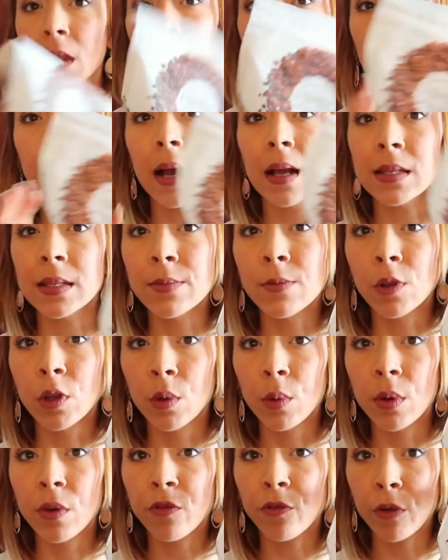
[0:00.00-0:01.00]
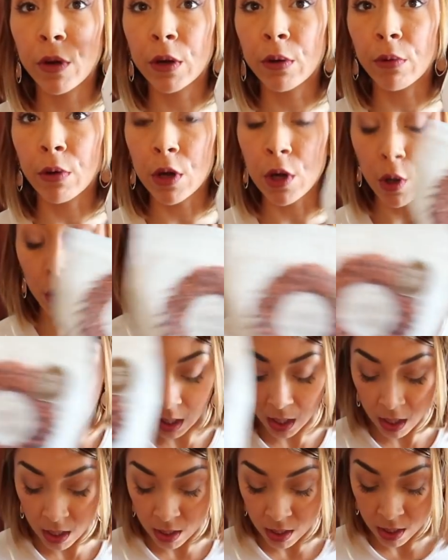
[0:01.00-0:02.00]
I got some gluten-free
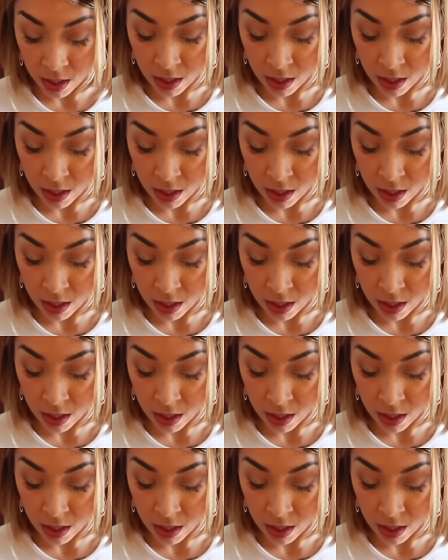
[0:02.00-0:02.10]
granola